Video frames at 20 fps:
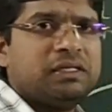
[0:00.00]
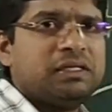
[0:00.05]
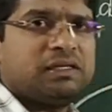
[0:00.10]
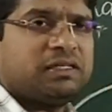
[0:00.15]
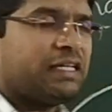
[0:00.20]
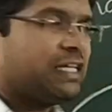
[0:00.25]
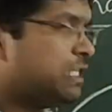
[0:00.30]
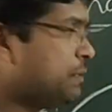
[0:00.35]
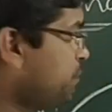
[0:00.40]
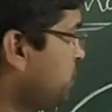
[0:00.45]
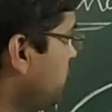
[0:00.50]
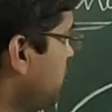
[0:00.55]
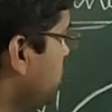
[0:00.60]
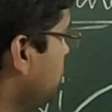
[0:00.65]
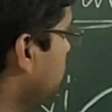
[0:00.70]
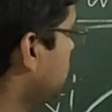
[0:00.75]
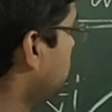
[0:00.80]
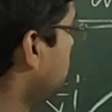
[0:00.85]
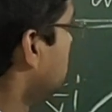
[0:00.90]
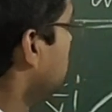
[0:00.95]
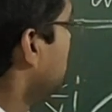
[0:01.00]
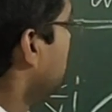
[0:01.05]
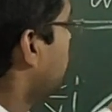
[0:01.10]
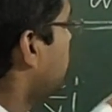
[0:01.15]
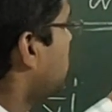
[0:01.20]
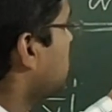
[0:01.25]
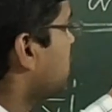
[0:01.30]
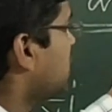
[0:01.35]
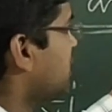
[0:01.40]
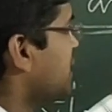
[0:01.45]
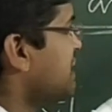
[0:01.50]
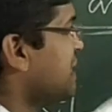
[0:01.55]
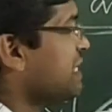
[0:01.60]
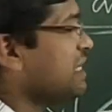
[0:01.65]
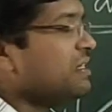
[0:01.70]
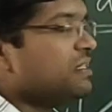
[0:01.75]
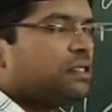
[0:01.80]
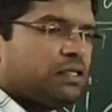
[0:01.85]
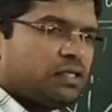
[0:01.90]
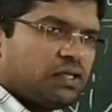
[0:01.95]
just explain you what are the
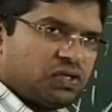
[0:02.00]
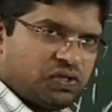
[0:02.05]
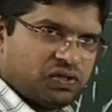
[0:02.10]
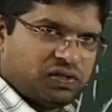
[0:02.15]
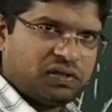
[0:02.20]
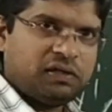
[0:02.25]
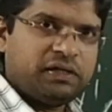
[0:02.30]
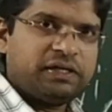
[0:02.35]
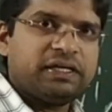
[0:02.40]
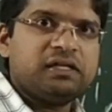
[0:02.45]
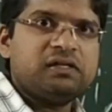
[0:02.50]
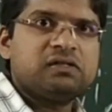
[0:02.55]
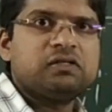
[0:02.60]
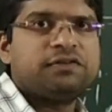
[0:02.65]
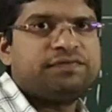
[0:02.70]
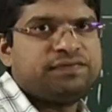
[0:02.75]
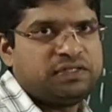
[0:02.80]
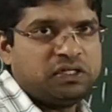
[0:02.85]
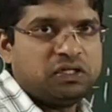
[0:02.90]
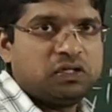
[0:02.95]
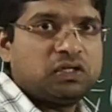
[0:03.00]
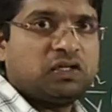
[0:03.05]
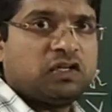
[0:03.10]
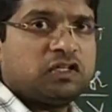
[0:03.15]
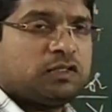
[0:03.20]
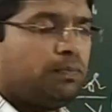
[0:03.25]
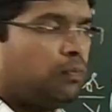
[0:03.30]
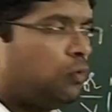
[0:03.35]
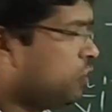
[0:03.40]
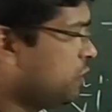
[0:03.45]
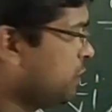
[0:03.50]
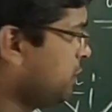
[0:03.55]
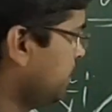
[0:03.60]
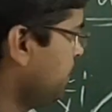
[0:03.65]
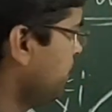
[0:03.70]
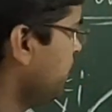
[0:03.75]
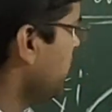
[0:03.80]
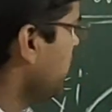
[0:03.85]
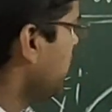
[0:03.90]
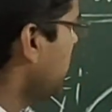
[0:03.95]
constructional details of synchronous motor.